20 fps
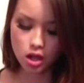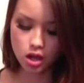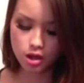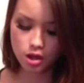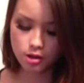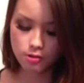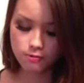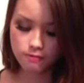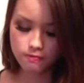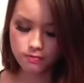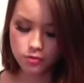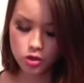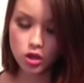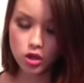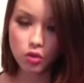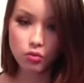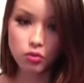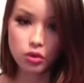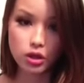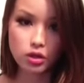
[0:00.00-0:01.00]
um, you
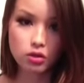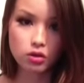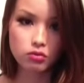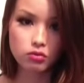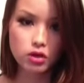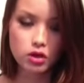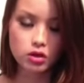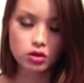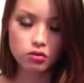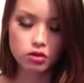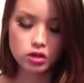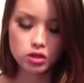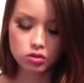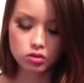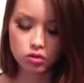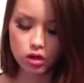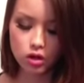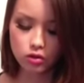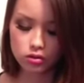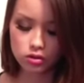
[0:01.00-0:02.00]
get really good,
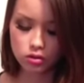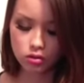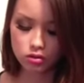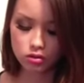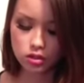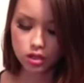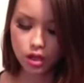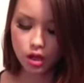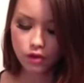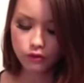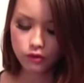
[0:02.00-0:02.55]
great, results.